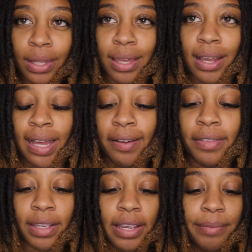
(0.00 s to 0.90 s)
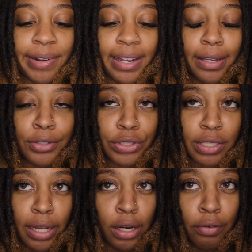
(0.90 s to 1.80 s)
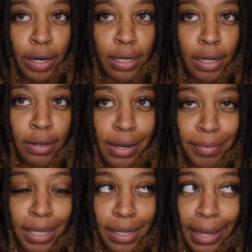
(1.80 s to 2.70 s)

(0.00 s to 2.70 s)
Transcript: Like I have the camera at an interesting angle right now and I'm like,